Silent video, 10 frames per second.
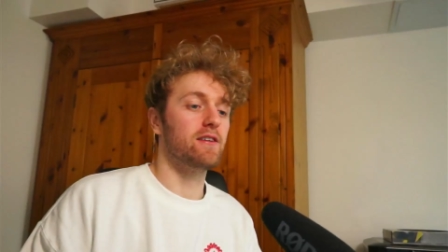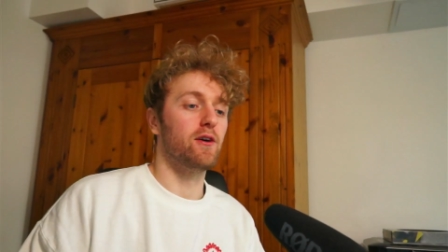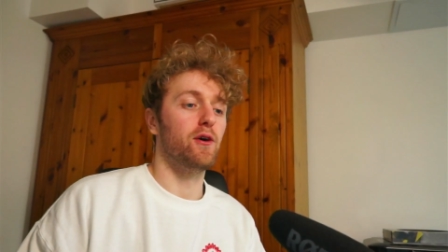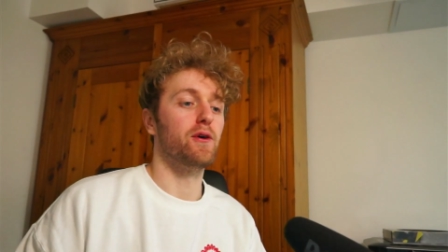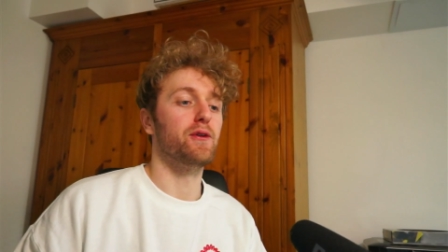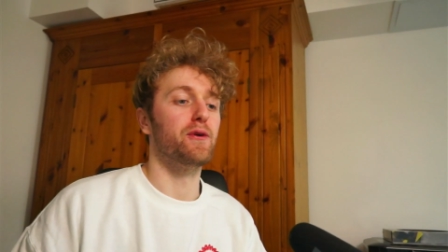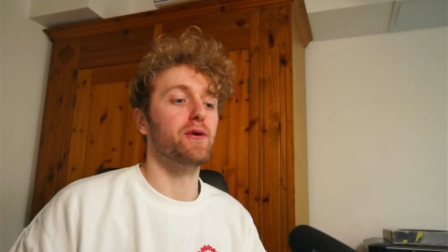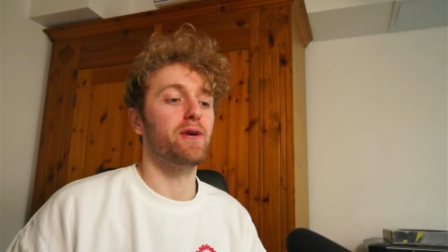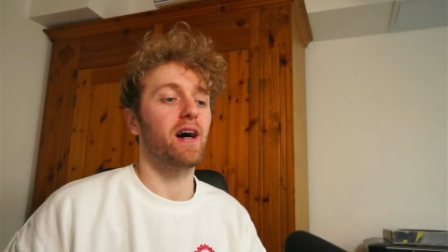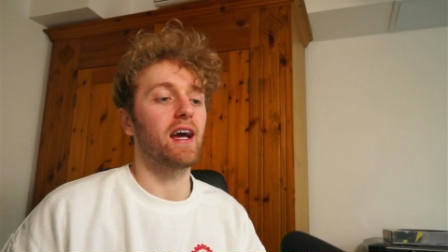Oh
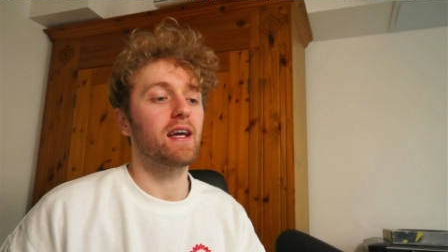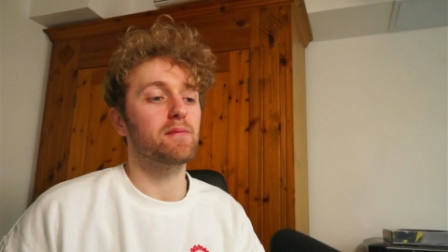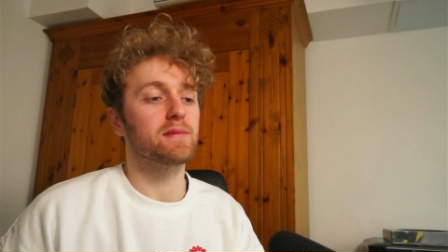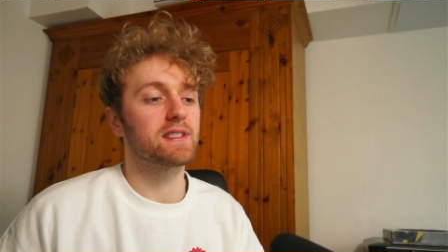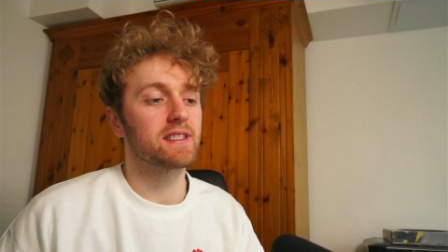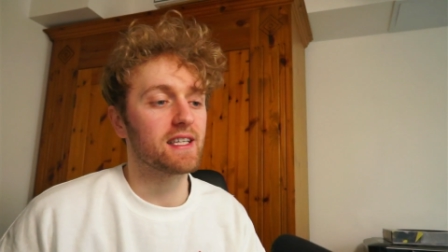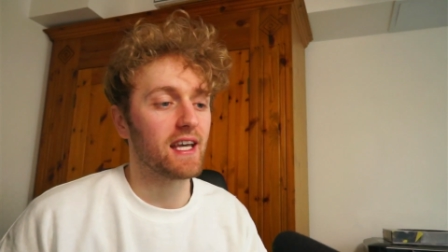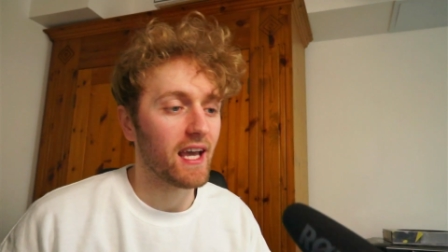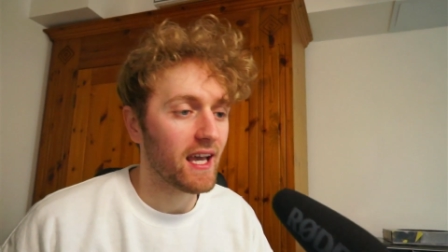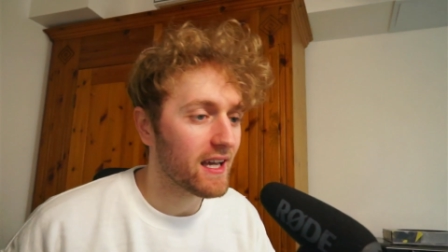no, I am
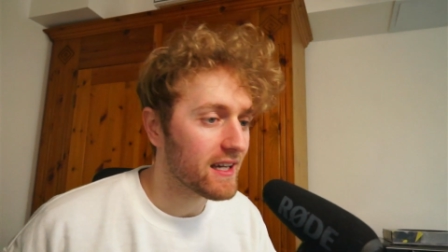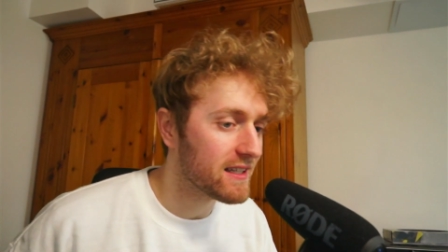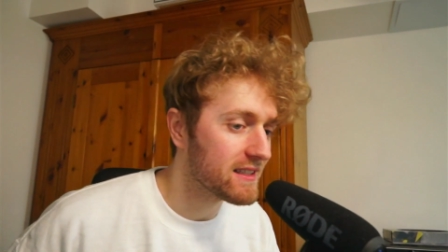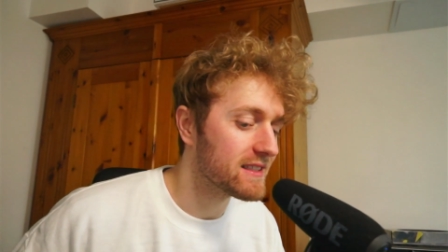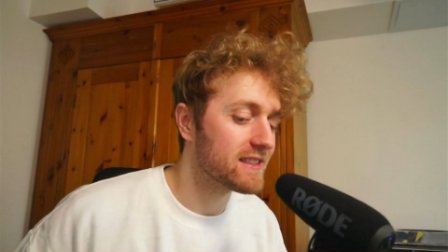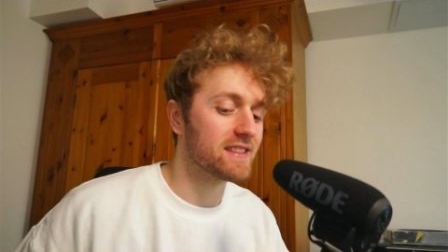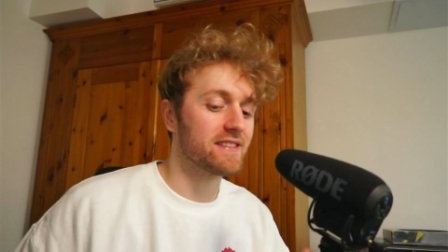scared.